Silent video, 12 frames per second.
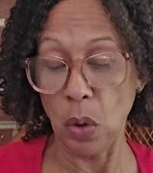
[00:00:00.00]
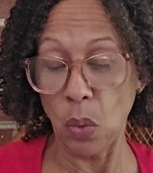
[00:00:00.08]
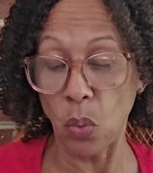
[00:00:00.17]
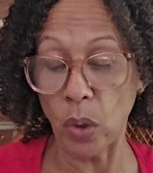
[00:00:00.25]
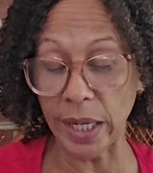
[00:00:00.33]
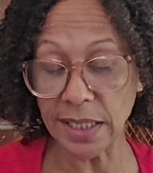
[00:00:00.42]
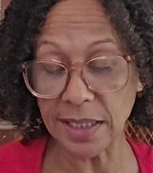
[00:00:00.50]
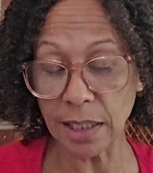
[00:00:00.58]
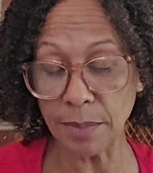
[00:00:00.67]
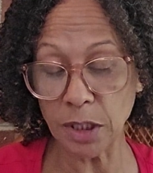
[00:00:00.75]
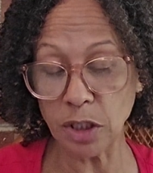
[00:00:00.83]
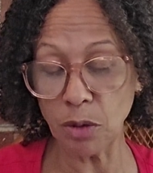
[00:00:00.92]
We
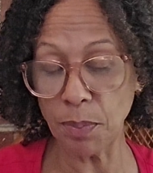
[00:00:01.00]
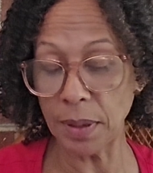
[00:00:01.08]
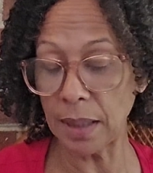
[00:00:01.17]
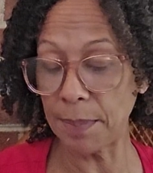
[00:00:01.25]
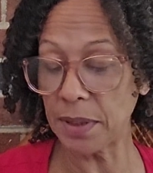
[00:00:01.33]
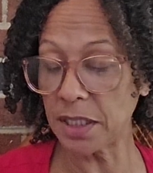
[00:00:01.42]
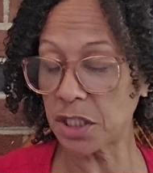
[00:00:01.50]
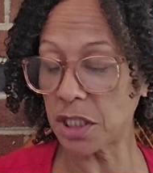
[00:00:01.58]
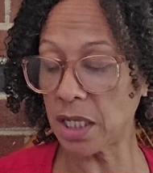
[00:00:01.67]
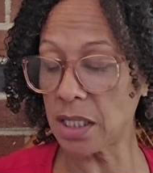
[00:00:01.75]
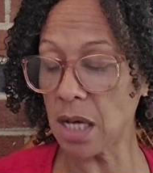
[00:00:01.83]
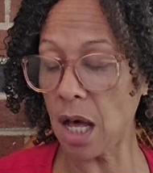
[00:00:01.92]
attempted to publish
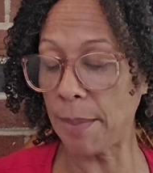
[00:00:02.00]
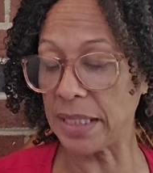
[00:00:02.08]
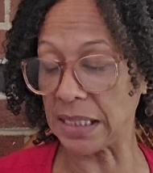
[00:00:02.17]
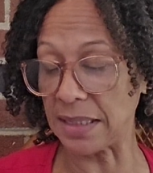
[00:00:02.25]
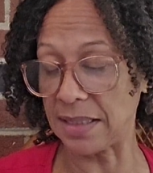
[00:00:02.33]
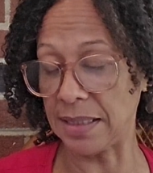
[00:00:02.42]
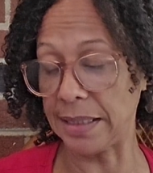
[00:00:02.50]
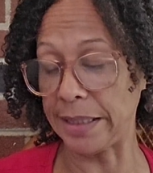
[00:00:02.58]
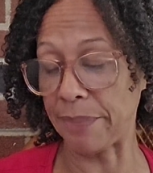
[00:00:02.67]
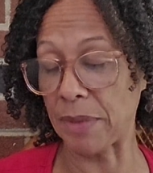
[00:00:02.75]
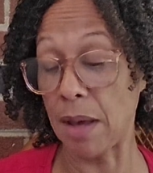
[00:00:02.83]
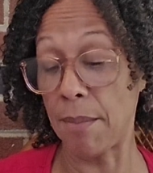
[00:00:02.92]
anonymously,